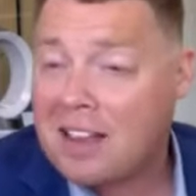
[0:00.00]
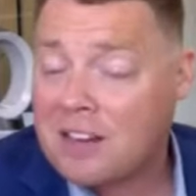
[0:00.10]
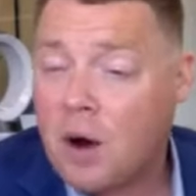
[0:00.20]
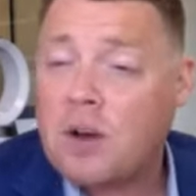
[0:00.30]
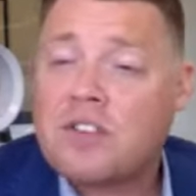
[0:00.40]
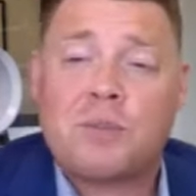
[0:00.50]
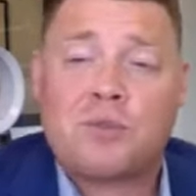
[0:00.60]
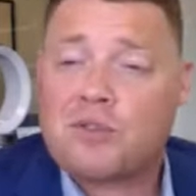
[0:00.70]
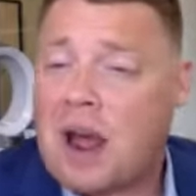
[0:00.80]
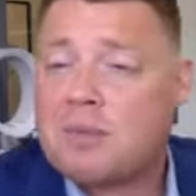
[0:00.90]
As always,
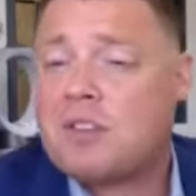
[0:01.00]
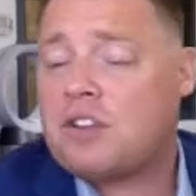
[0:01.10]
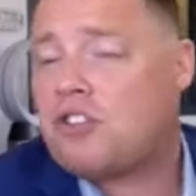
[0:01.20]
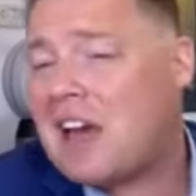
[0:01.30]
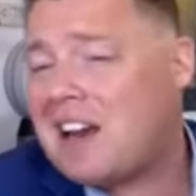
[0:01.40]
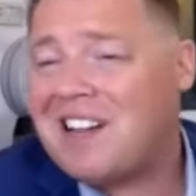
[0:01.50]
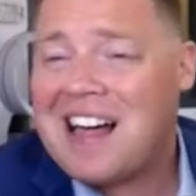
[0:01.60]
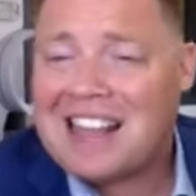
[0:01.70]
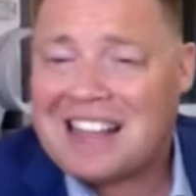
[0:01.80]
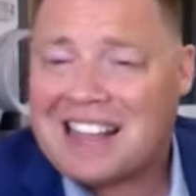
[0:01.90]
subscribe to the
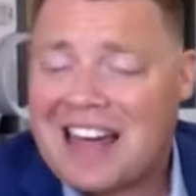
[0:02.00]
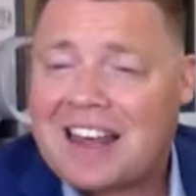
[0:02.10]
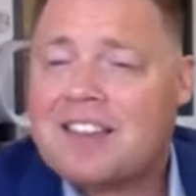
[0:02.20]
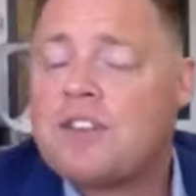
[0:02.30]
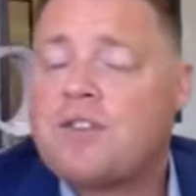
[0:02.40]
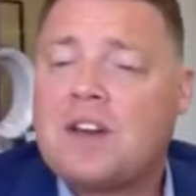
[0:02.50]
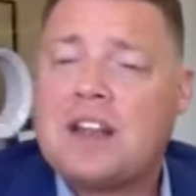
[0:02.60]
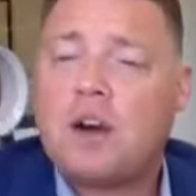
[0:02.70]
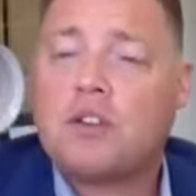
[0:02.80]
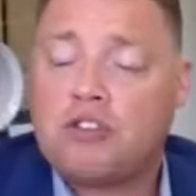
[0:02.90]
channel, like this
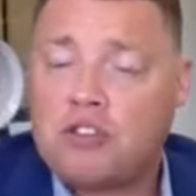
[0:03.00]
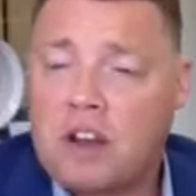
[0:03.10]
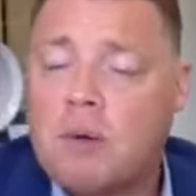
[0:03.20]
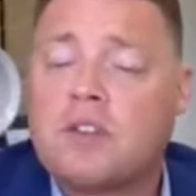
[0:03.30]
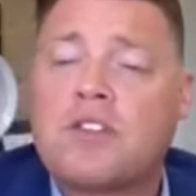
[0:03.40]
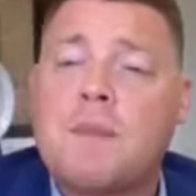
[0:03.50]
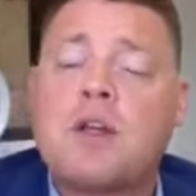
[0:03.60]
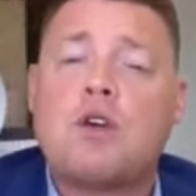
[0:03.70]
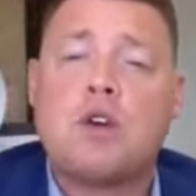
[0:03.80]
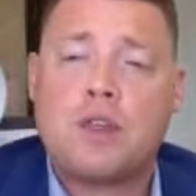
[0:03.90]
video, and share it with
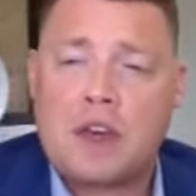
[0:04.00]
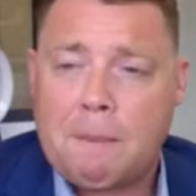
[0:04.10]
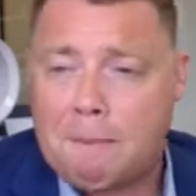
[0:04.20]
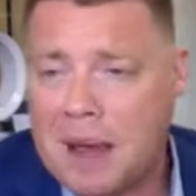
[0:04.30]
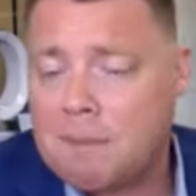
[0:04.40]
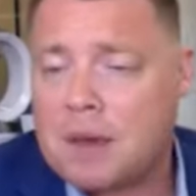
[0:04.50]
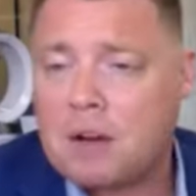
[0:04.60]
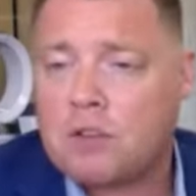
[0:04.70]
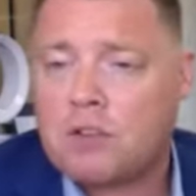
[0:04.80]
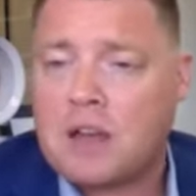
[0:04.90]
somebody who you think might be
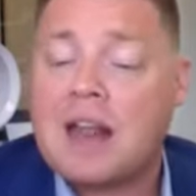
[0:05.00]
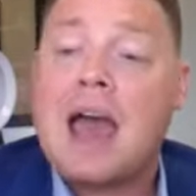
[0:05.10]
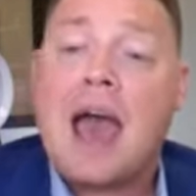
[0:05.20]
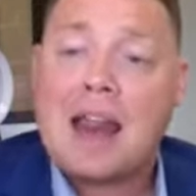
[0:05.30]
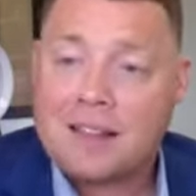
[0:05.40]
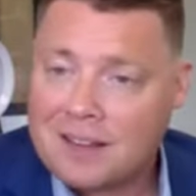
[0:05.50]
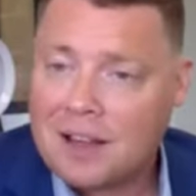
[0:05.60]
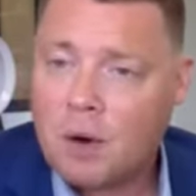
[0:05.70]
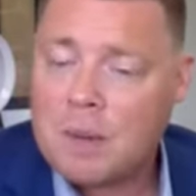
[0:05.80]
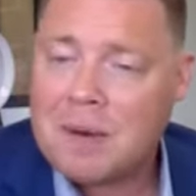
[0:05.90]
interested. And
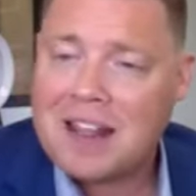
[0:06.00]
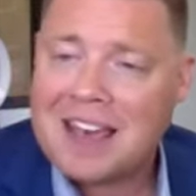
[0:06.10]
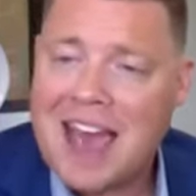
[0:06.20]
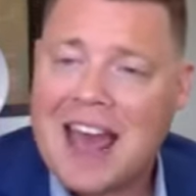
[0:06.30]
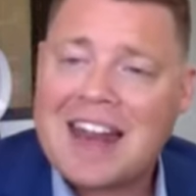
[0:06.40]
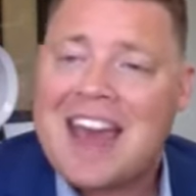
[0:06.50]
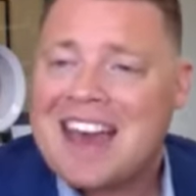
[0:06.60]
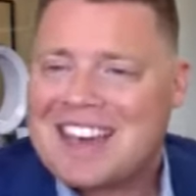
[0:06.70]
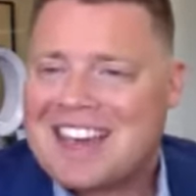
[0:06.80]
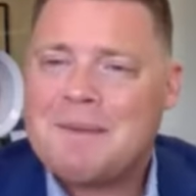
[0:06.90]
until we meet again,
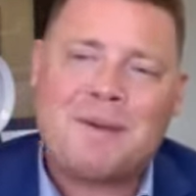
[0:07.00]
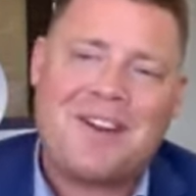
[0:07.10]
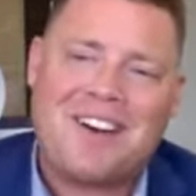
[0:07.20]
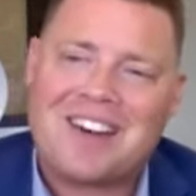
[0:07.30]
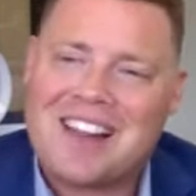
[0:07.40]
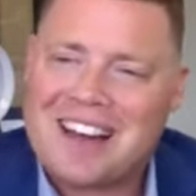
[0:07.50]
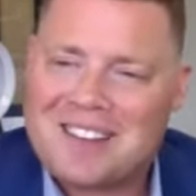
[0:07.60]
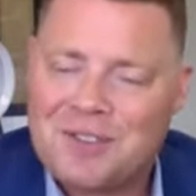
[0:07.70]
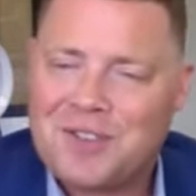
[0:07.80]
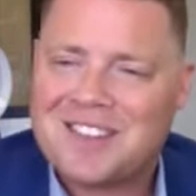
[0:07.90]
keep it real,
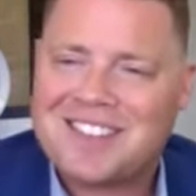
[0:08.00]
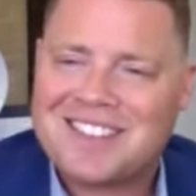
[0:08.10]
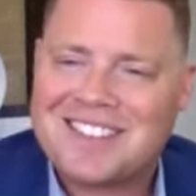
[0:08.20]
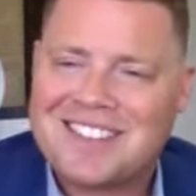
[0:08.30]
collective.